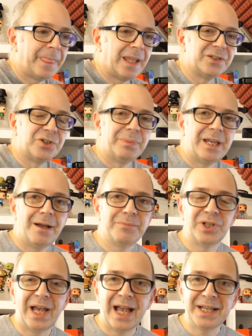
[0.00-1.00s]
to be able
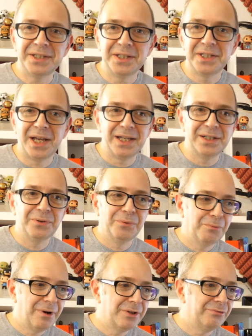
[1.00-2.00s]
to ascertain
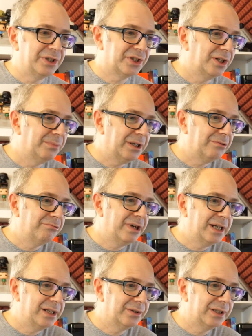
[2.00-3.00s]
whether it's going to be a
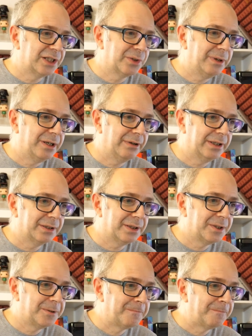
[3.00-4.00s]
really good
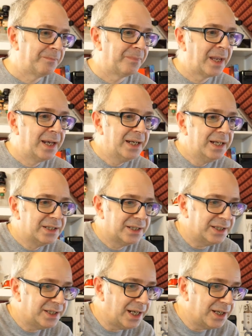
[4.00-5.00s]
experience.
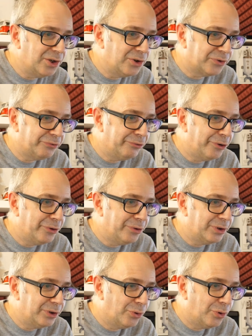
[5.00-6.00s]
So let's take a look
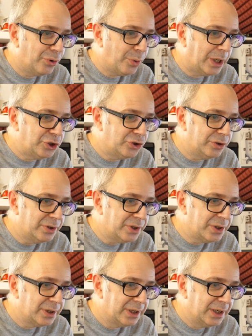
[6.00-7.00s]
through your
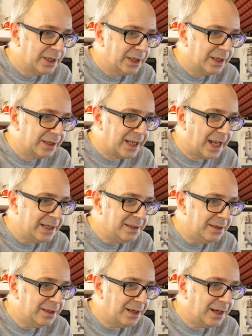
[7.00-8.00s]
questions
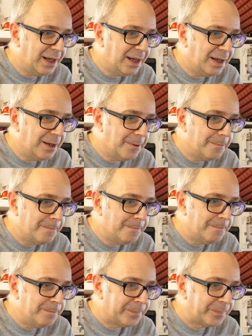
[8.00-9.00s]
again. Um,